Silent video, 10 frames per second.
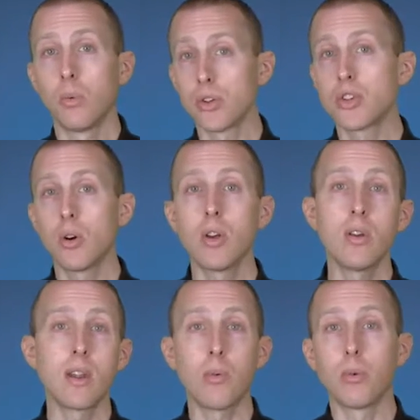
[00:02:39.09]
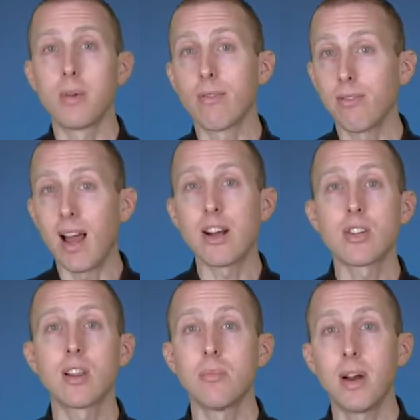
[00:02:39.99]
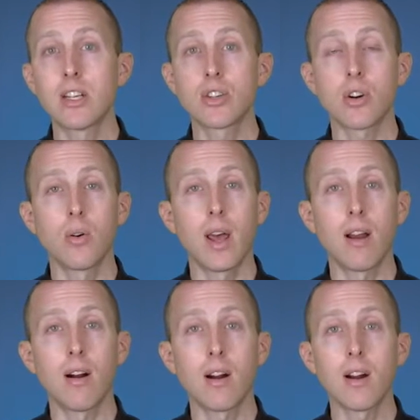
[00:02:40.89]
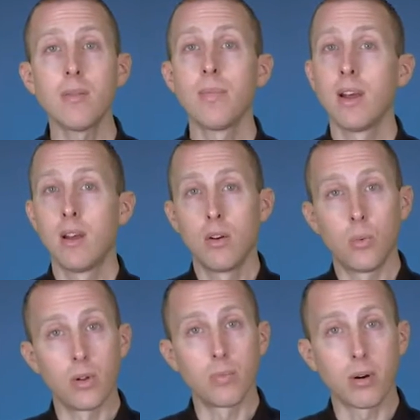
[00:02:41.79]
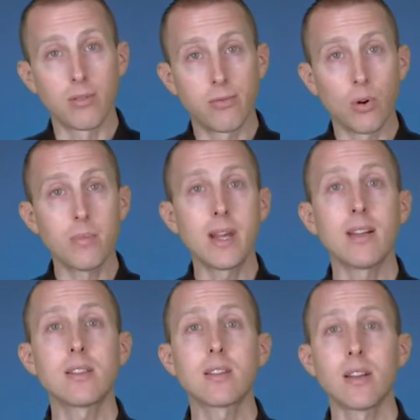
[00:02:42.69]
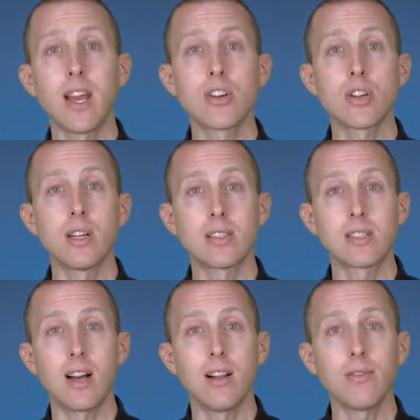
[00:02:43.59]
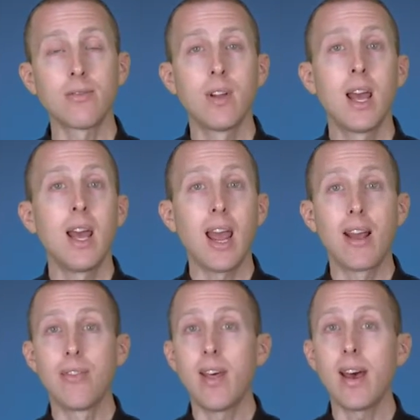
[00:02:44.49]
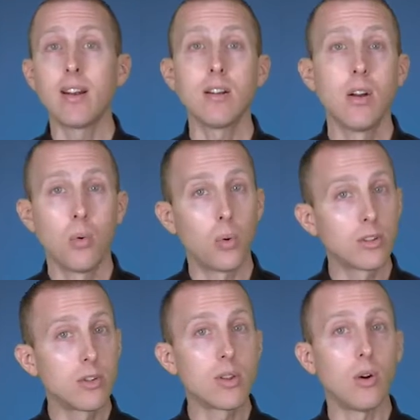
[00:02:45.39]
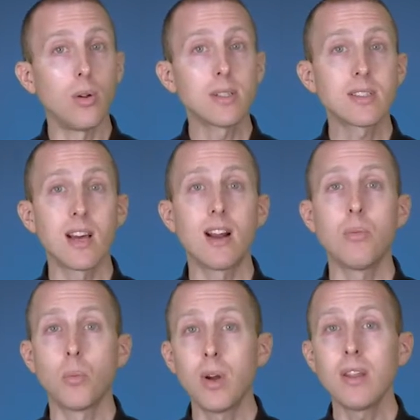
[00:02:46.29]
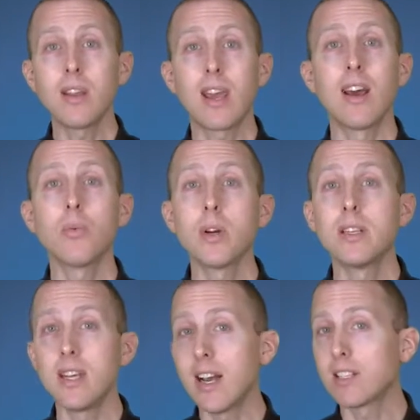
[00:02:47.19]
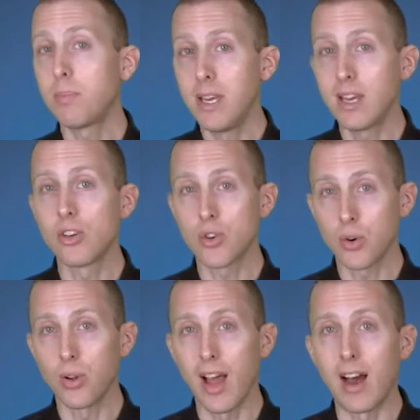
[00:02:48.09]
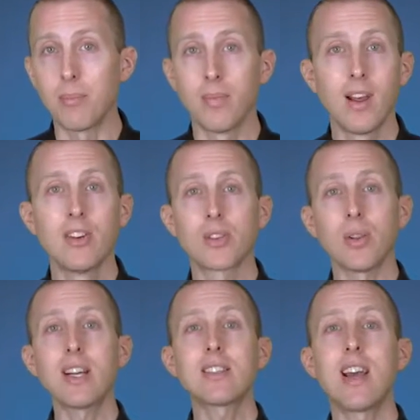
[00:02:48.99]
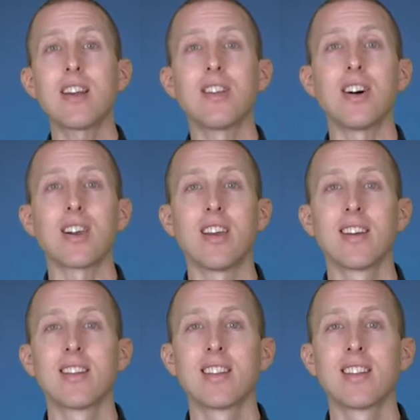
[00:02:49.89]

We'll show you that we'll be flashing the Maestro AR, we'll perform the installation itself, and then we'll do the whole setup with the Kenwood DSP control app. So let's take a look.